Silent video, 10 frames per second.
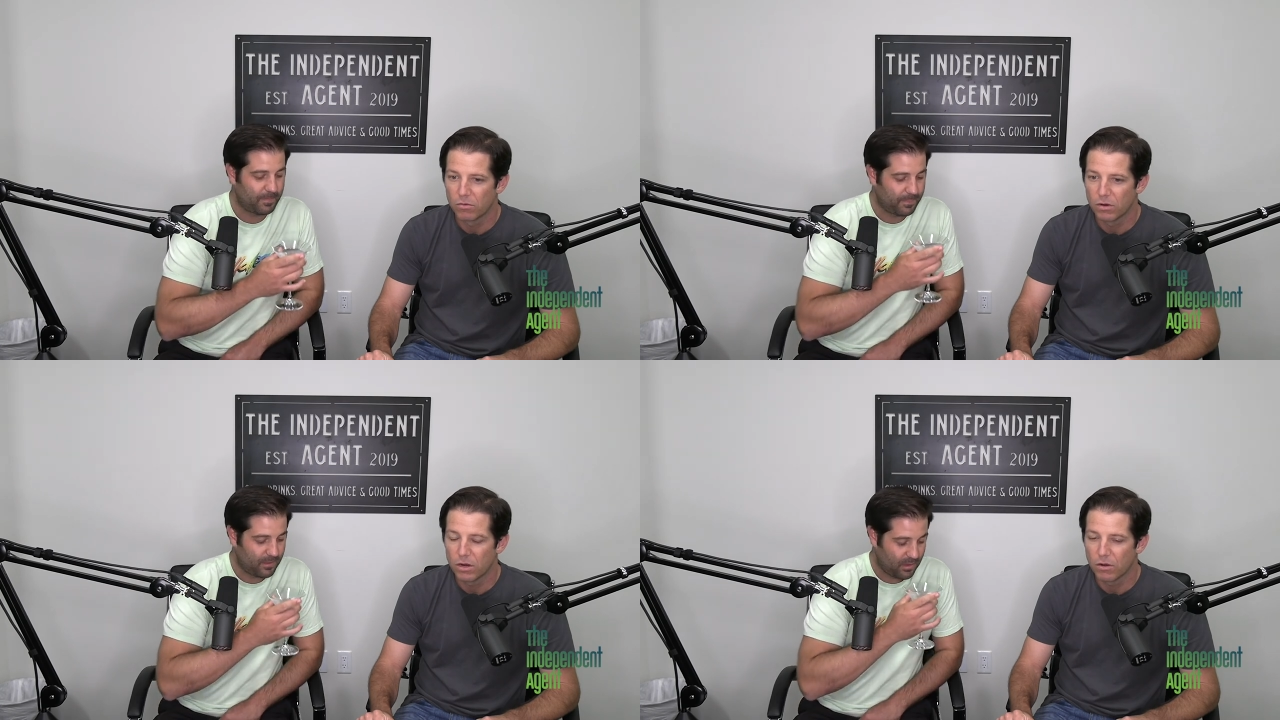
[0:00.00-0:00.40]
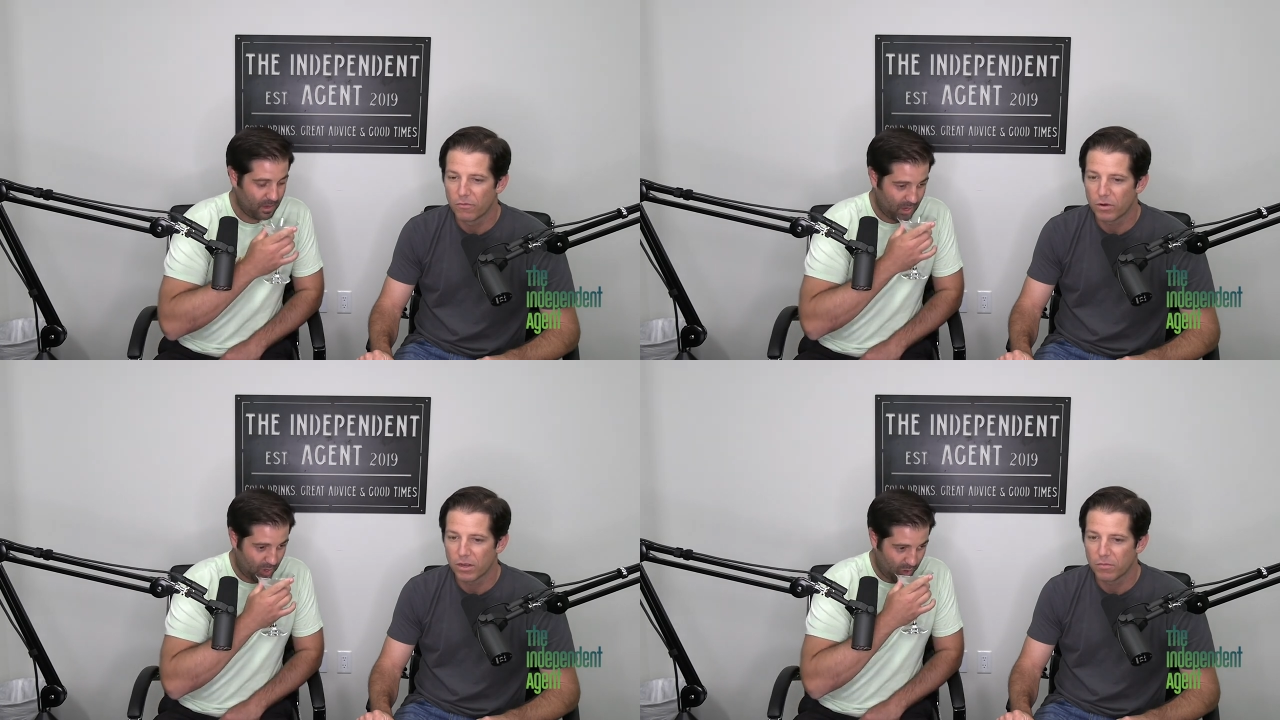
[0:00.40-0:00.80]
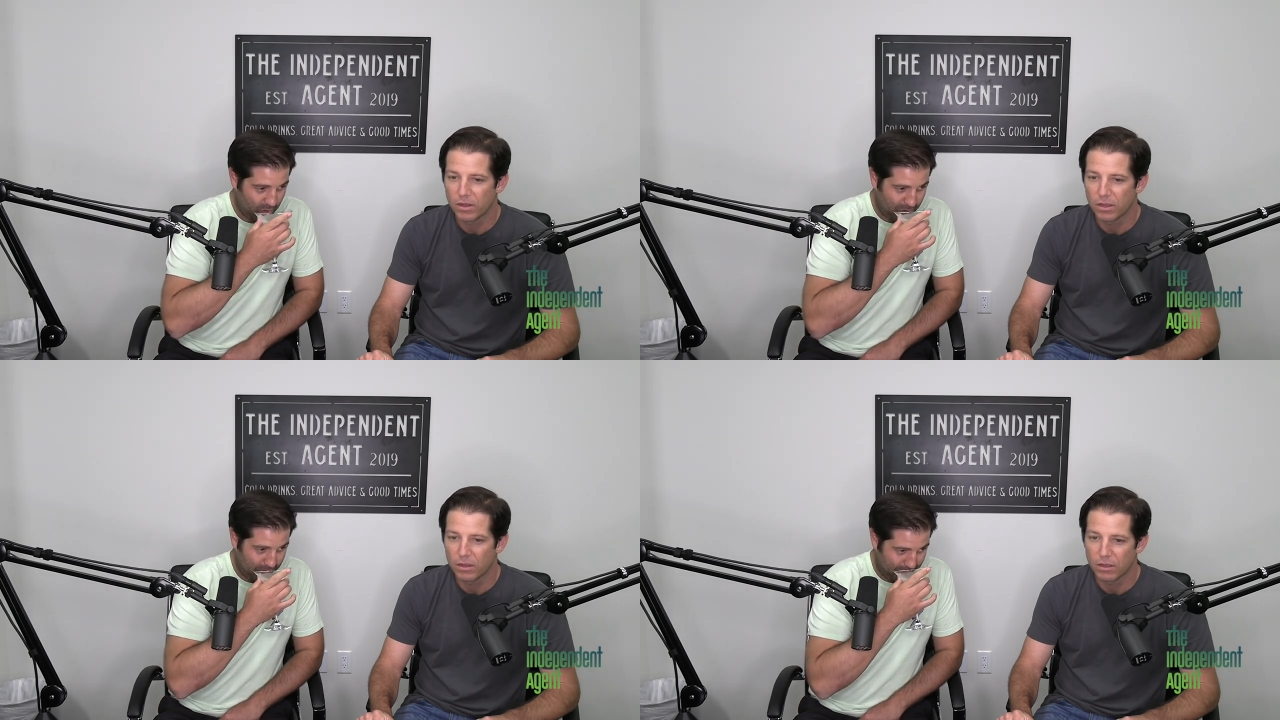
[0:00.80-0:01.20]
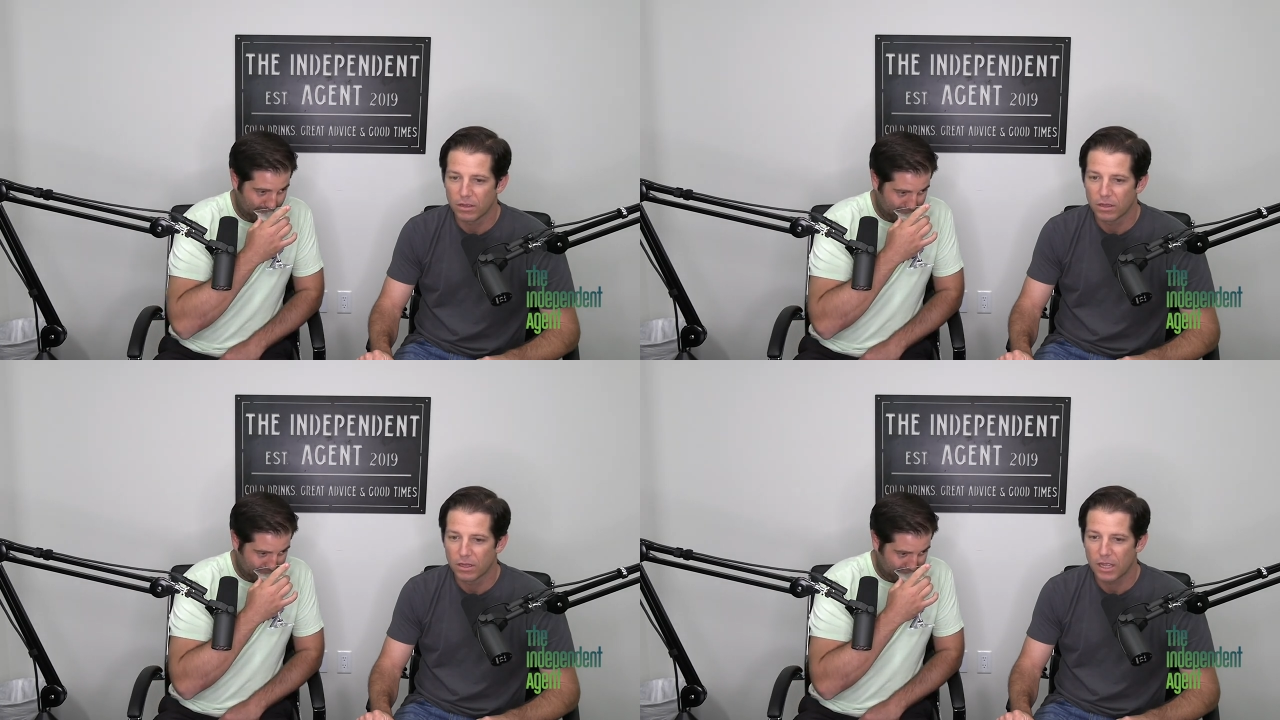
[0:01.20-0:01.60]
Speaker 1: you know, if we can
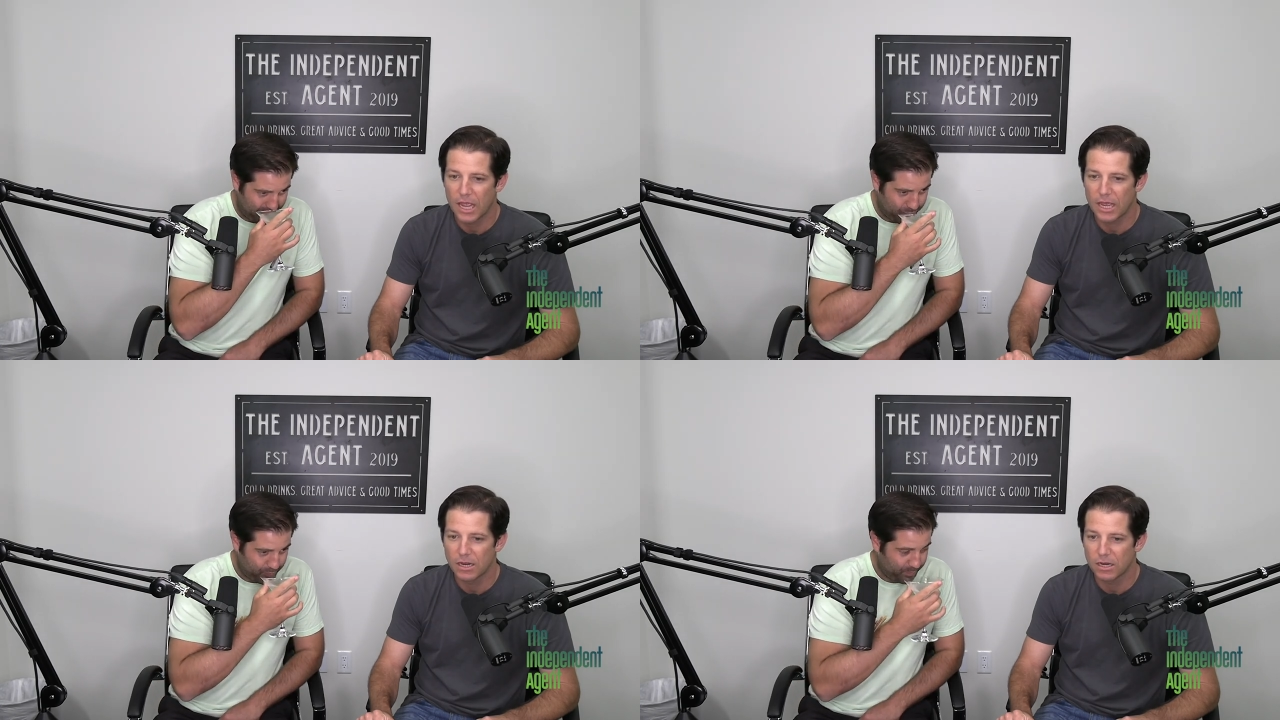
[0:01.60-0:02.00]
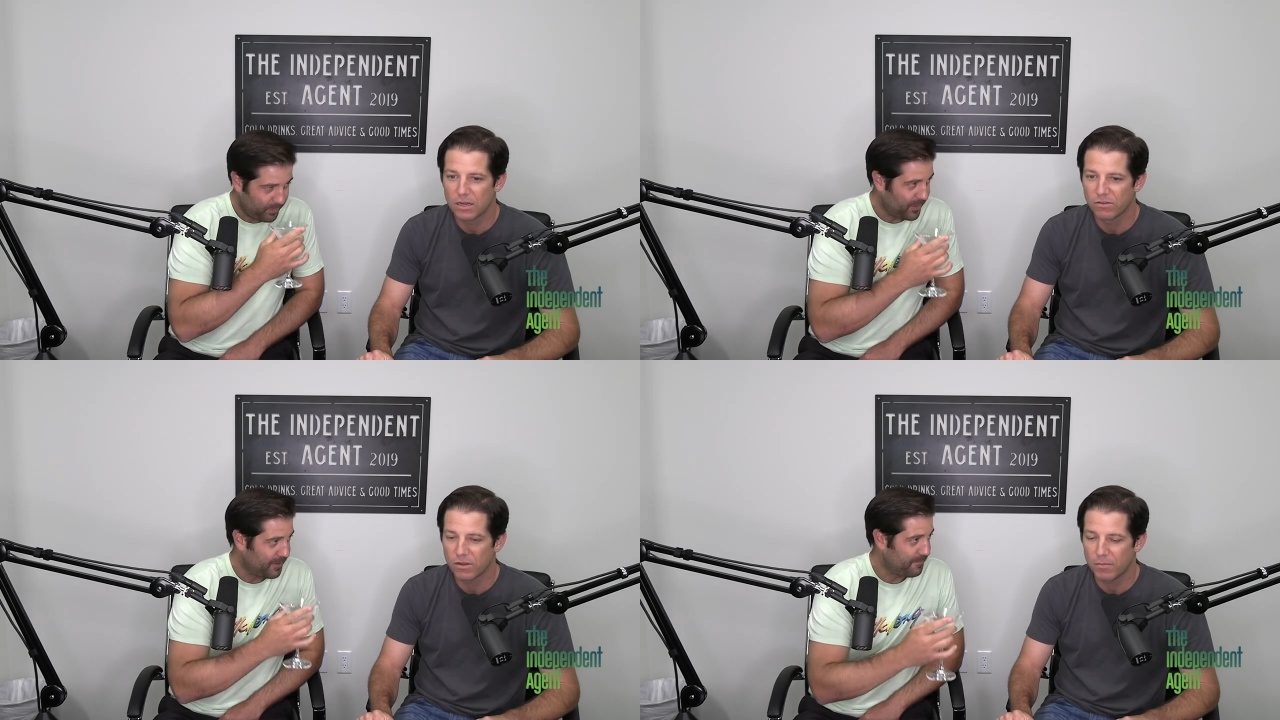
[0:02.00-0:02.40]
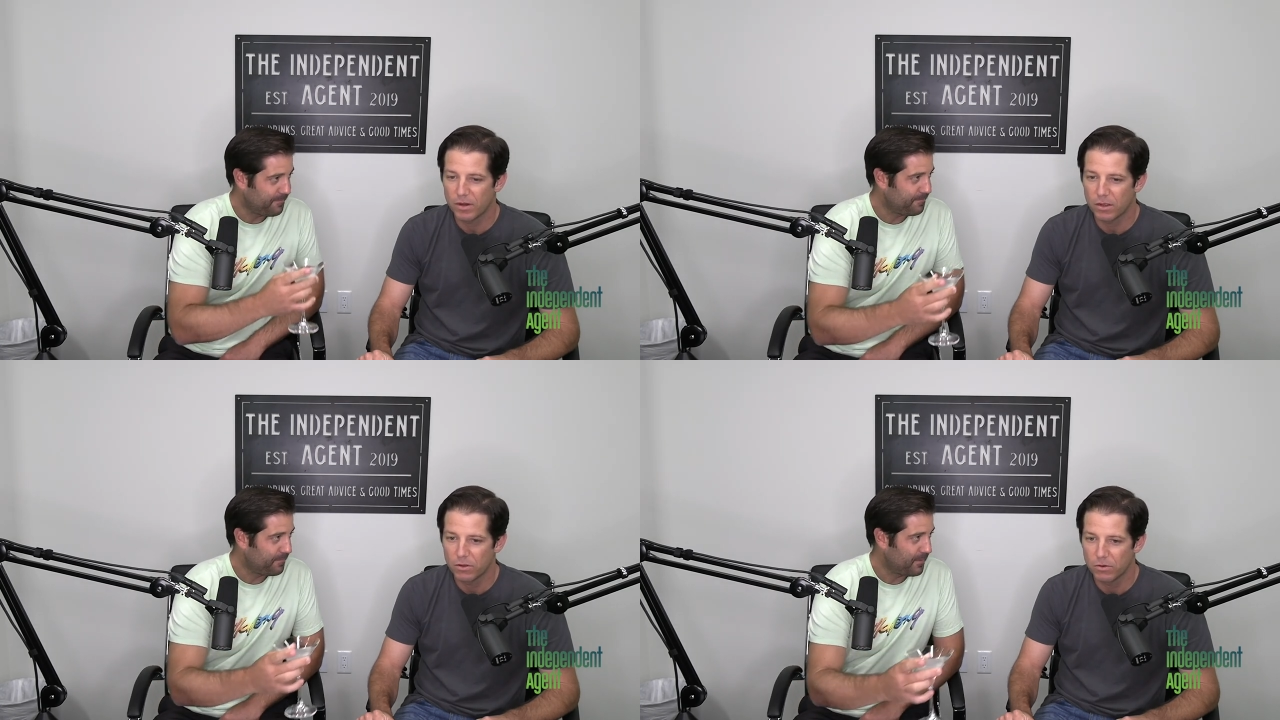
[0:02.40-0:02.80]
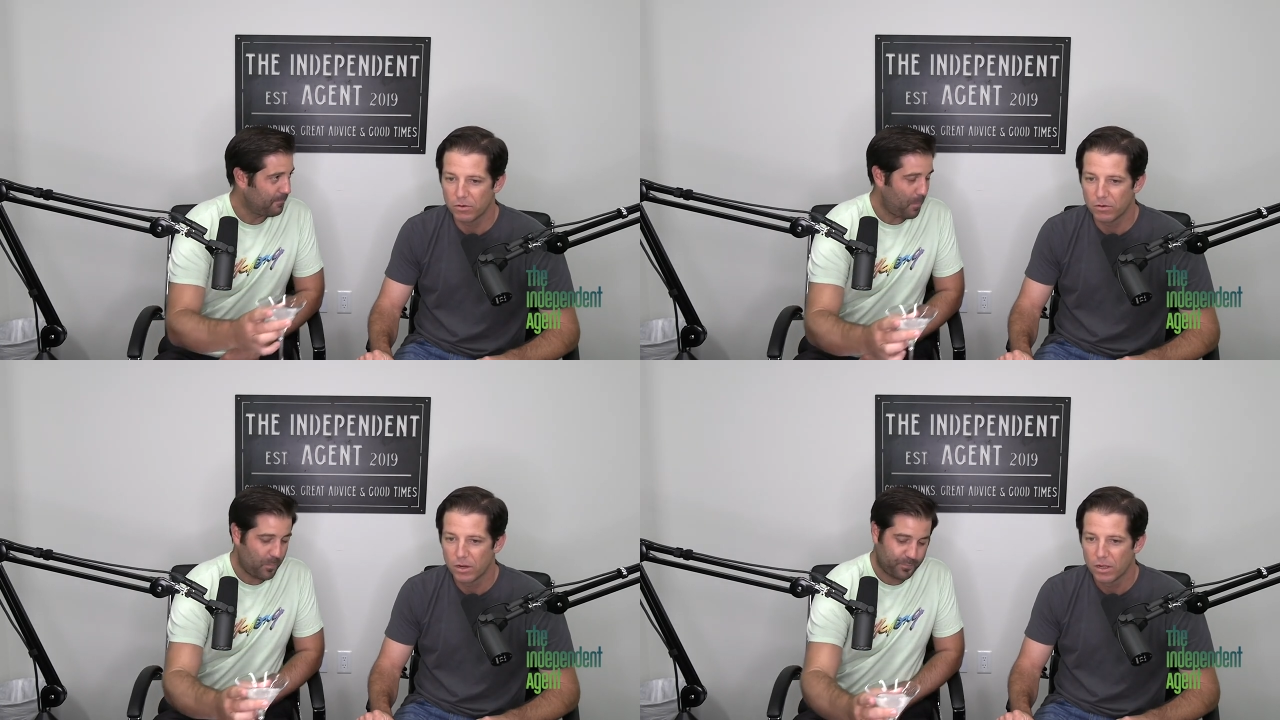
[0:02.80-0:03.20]
be candid, somebody
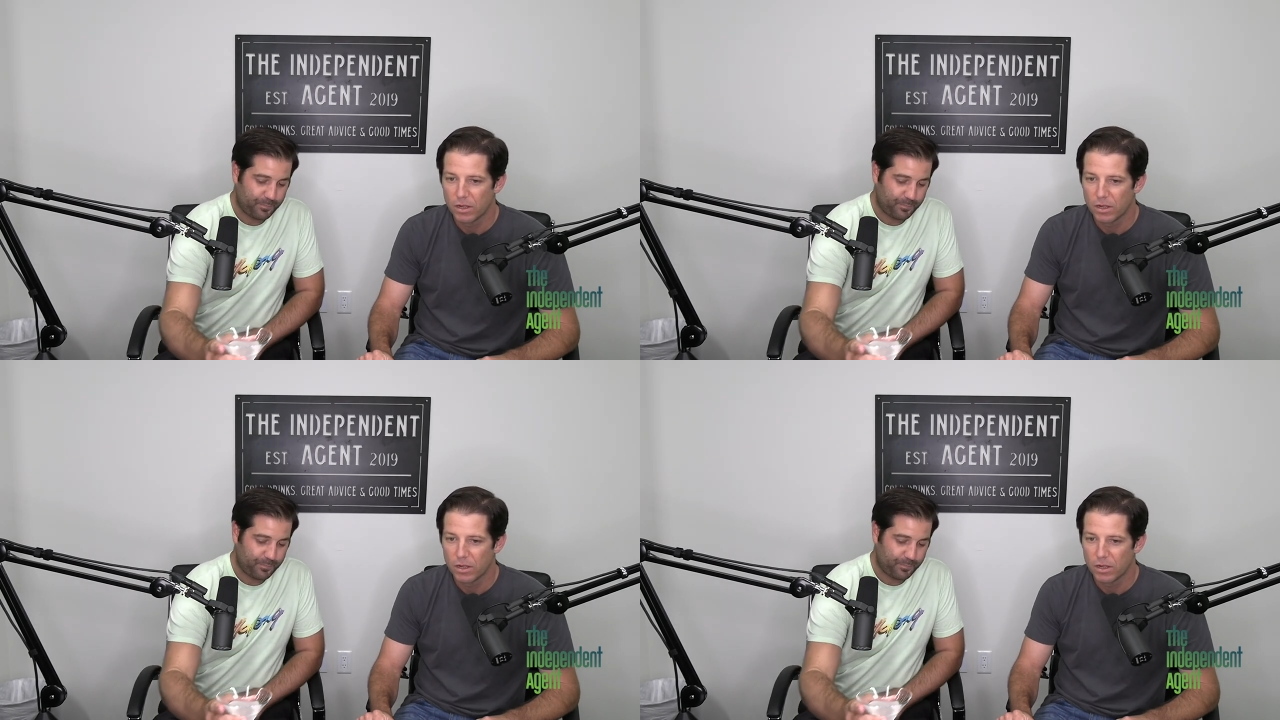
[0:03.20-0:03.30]
who